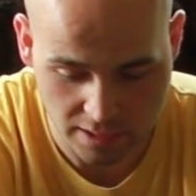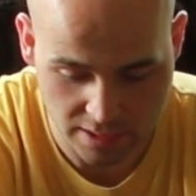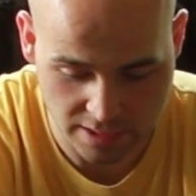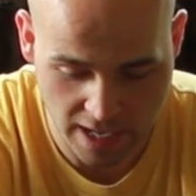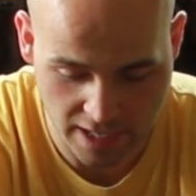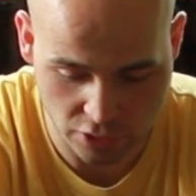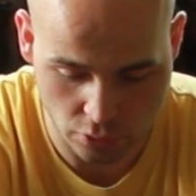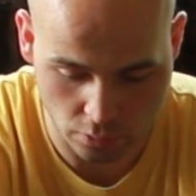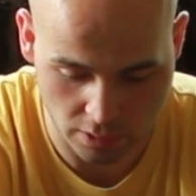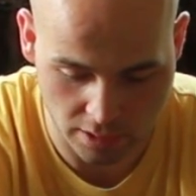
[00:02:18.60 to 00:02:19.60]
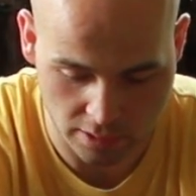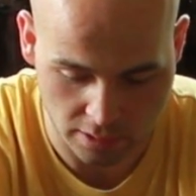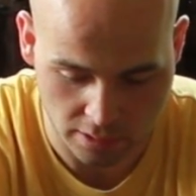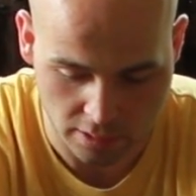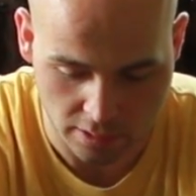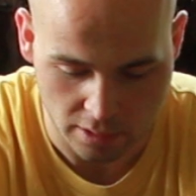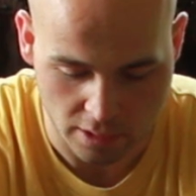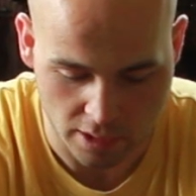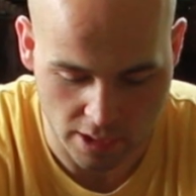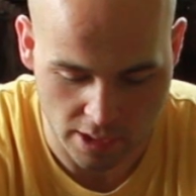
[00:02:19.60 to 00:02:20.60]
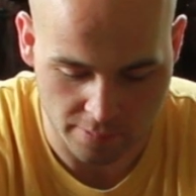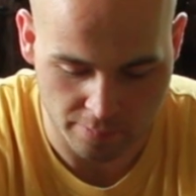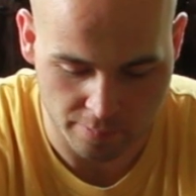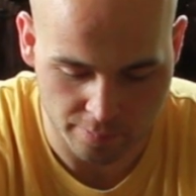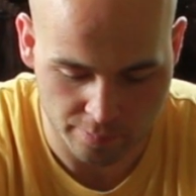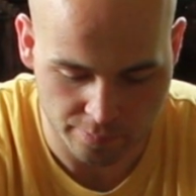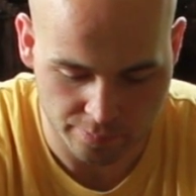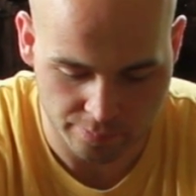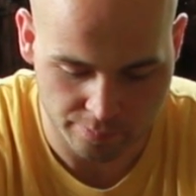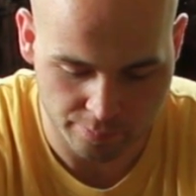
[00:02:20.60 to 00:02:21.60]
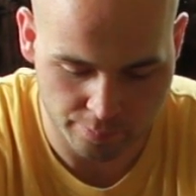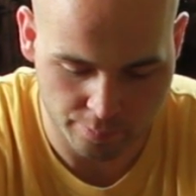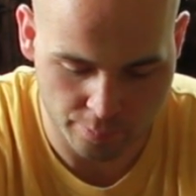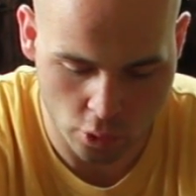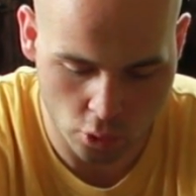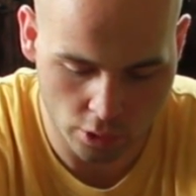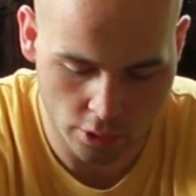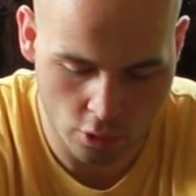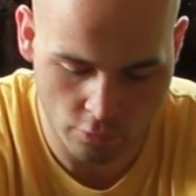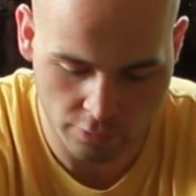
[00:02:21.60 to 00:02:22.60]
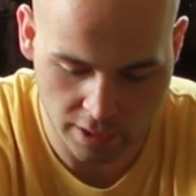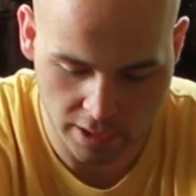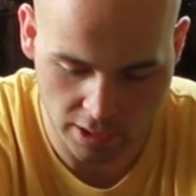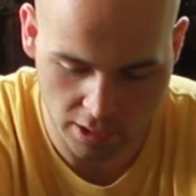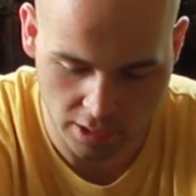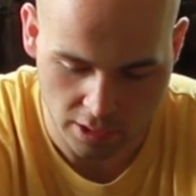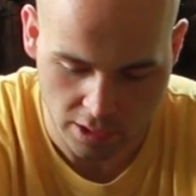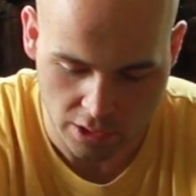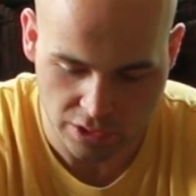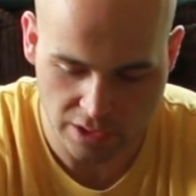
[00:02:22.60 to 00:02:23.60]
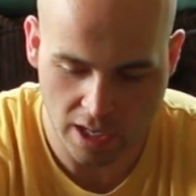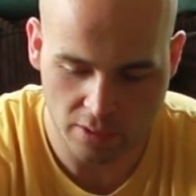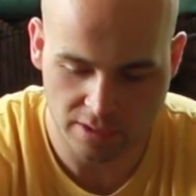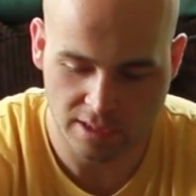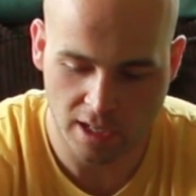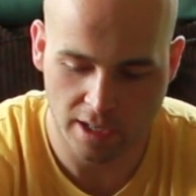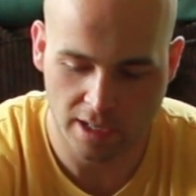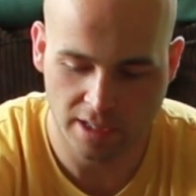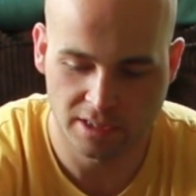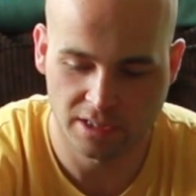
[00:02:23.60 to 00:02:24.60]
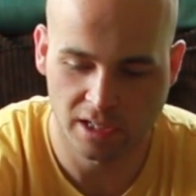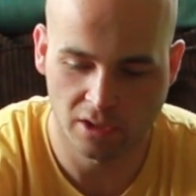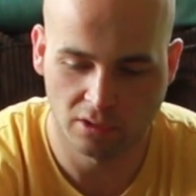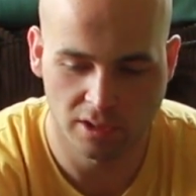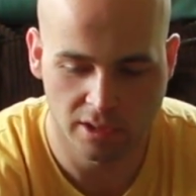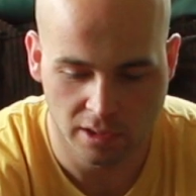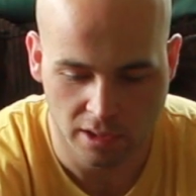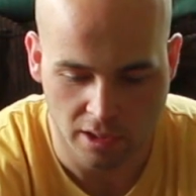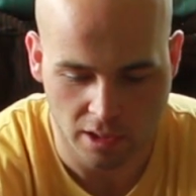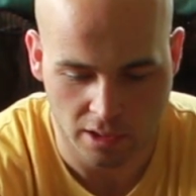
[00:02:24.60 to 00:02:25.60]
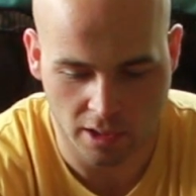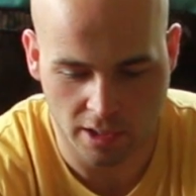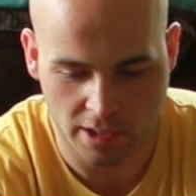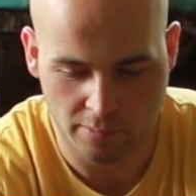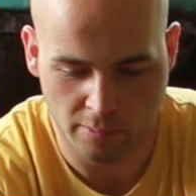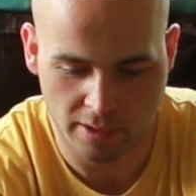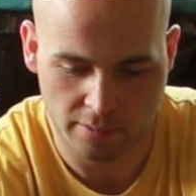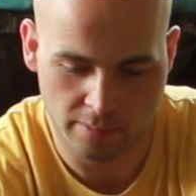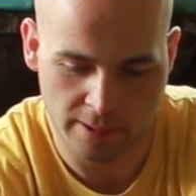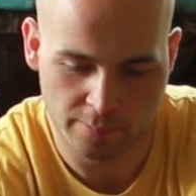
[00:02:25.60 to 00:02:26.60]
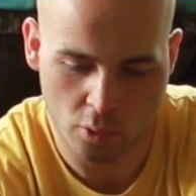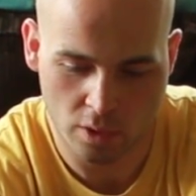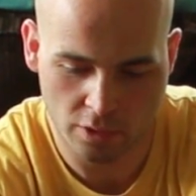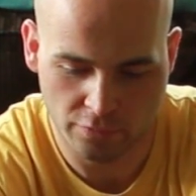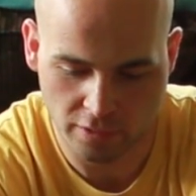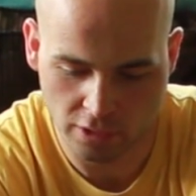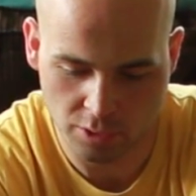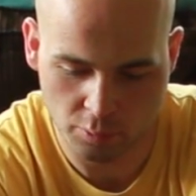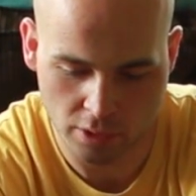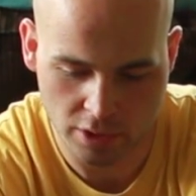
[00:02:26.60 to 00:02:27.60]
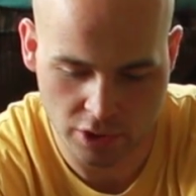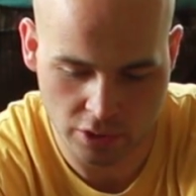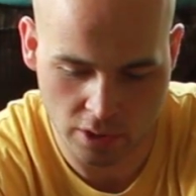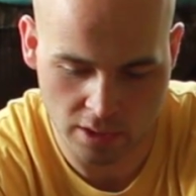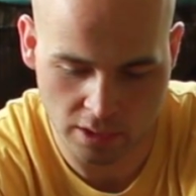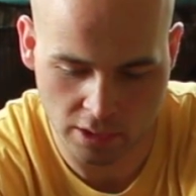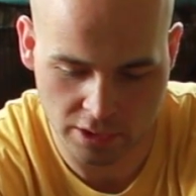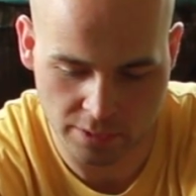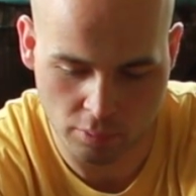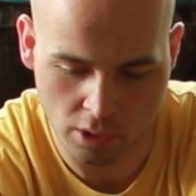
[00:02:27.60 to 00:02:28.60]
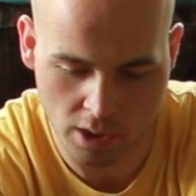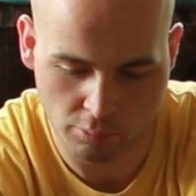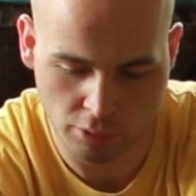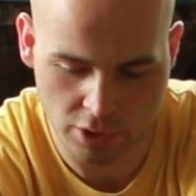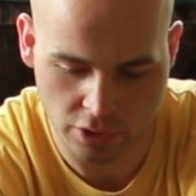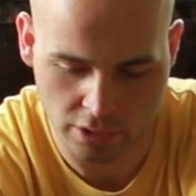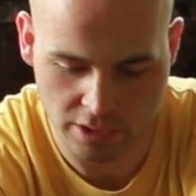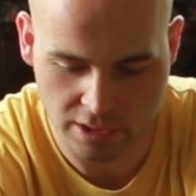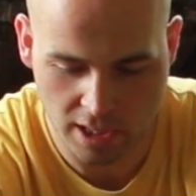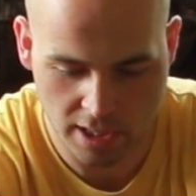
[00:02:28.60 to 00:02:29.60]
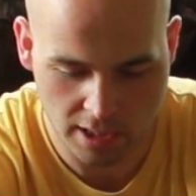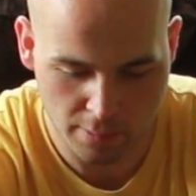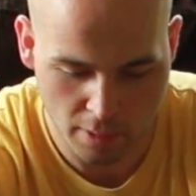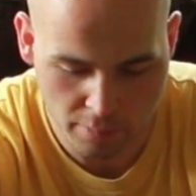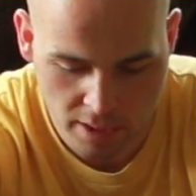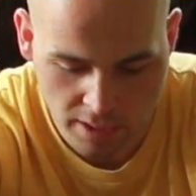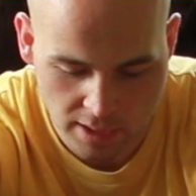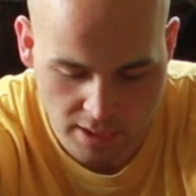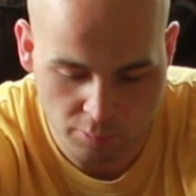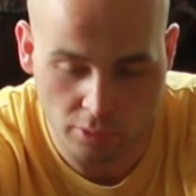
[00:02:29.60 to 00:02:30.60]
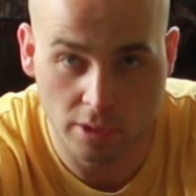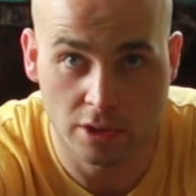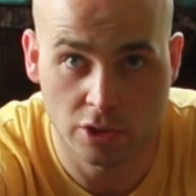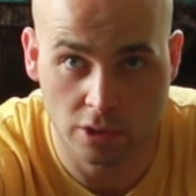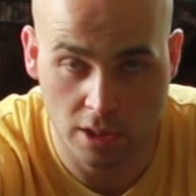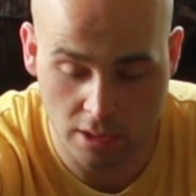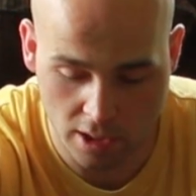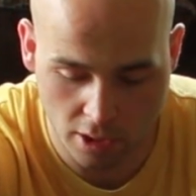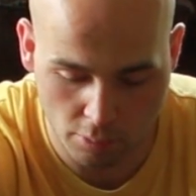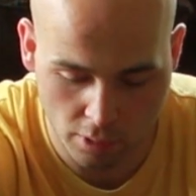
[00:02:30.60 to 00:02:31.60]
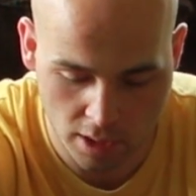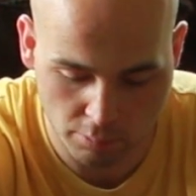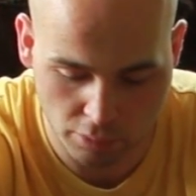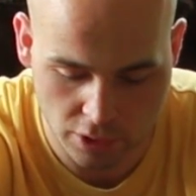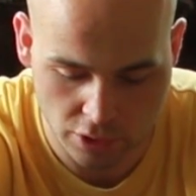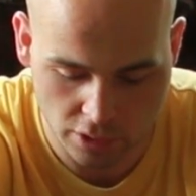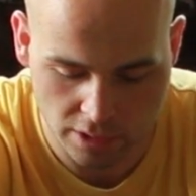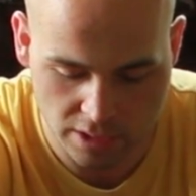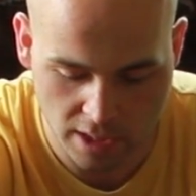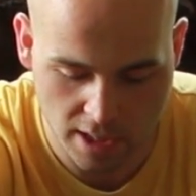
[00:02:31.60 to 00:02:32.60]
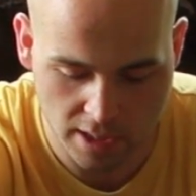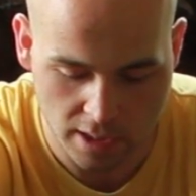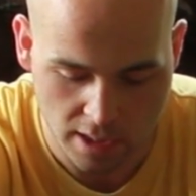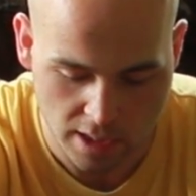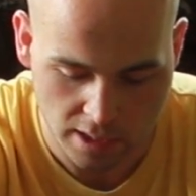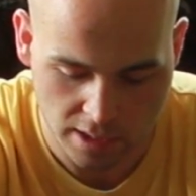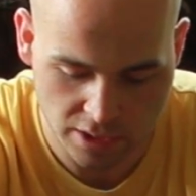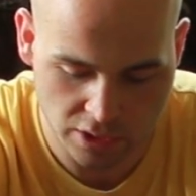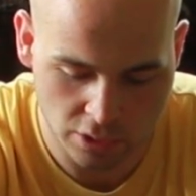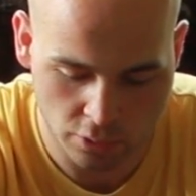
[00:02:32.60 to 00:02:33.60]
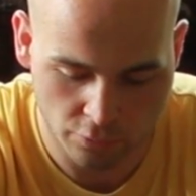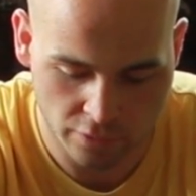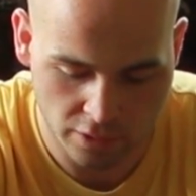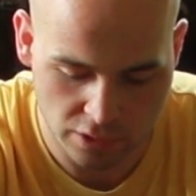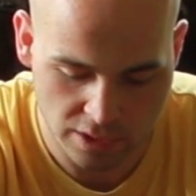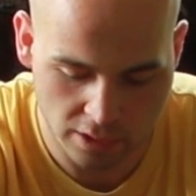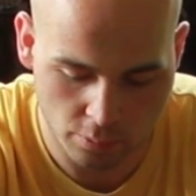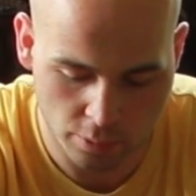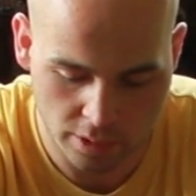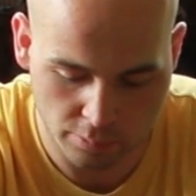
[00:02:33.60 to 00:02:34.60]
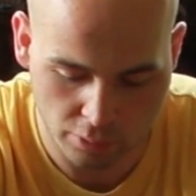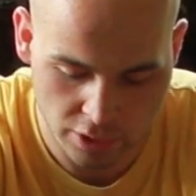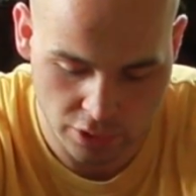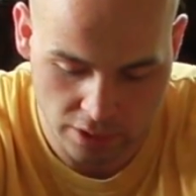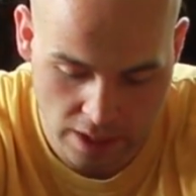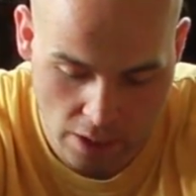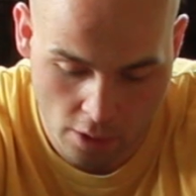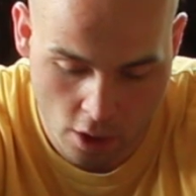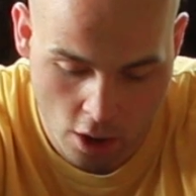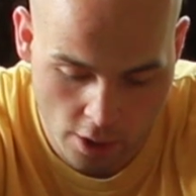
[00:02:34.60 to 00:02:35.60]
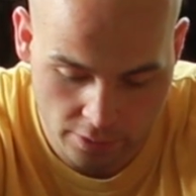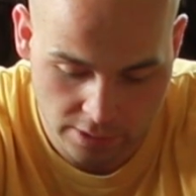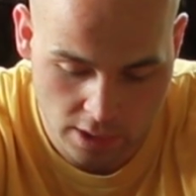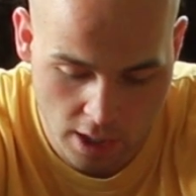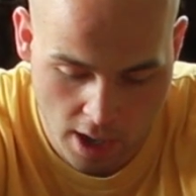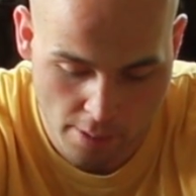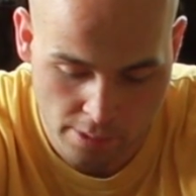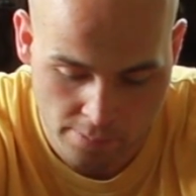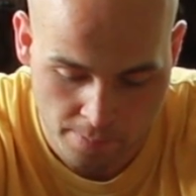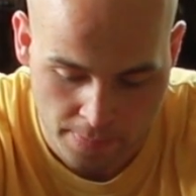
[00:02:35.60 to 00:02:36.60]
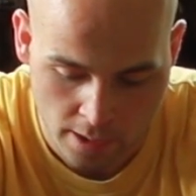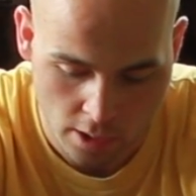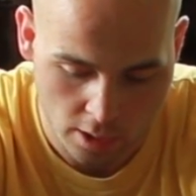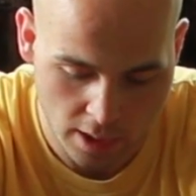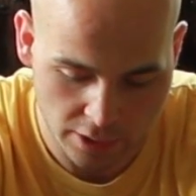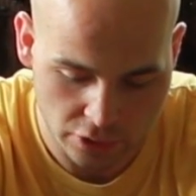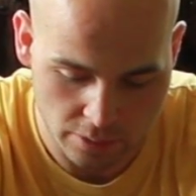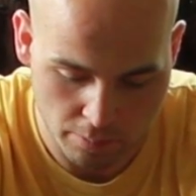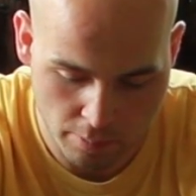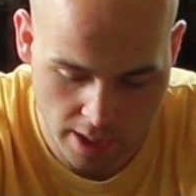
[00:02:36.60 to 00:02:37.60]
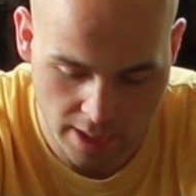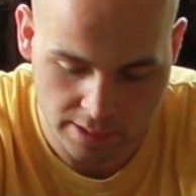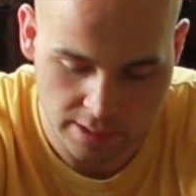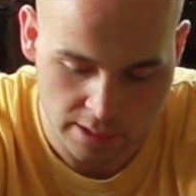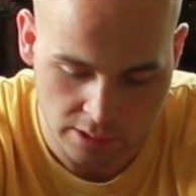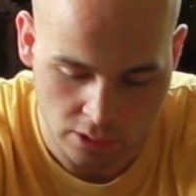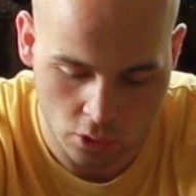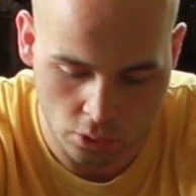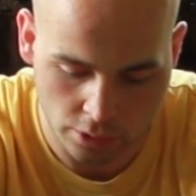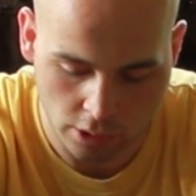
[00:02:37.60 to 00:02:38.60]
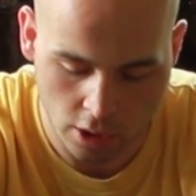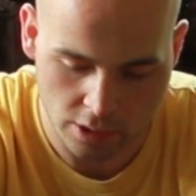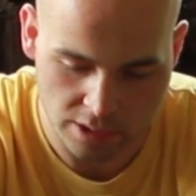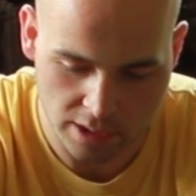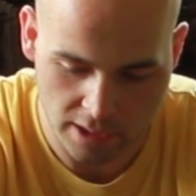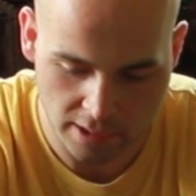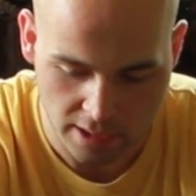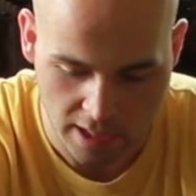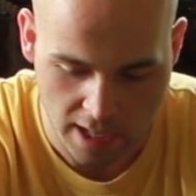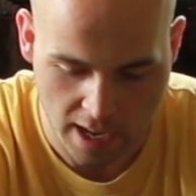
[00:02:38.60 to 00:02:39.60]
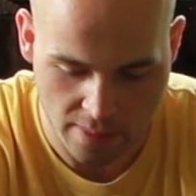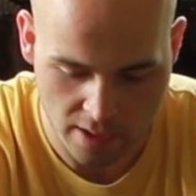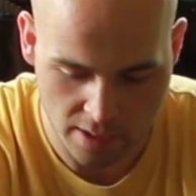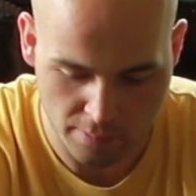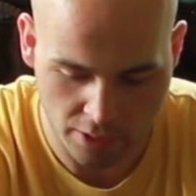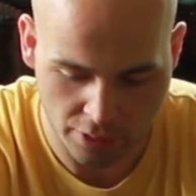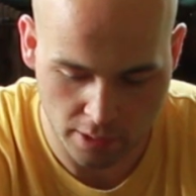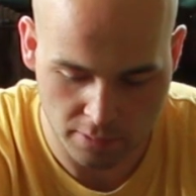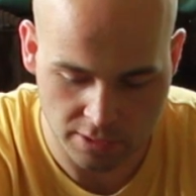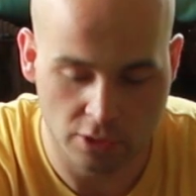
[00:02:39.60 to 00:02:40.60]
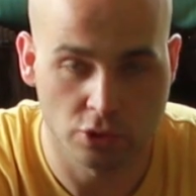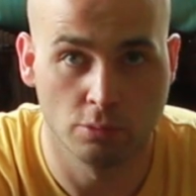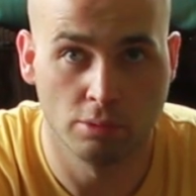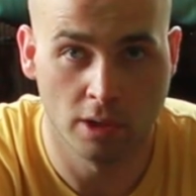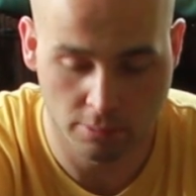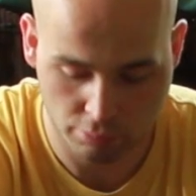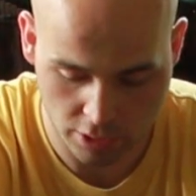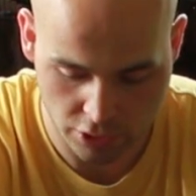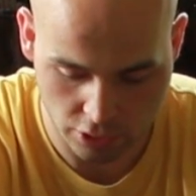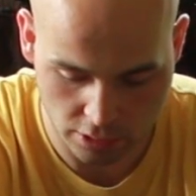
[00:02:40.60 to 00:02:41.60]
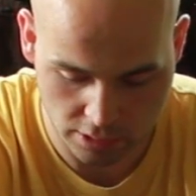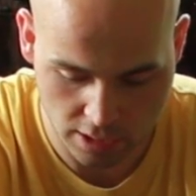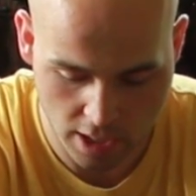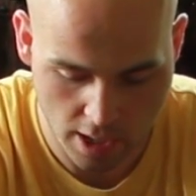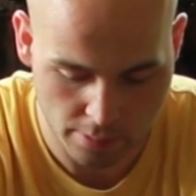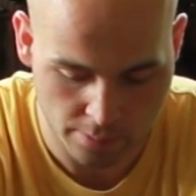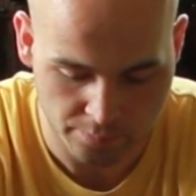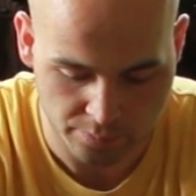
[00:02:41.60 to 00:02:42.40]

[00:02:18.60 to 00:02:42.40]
is actually pull it over here. So now it's not necessarily my pointer finger is pretty straight there, just applying pressure on the side, and my pinky is pretty straight there, applying pressure on the side. These two fingers that are putting pressure down on the top are actually bent to hold the cards there, and then my thumb is also applying pressure on the top.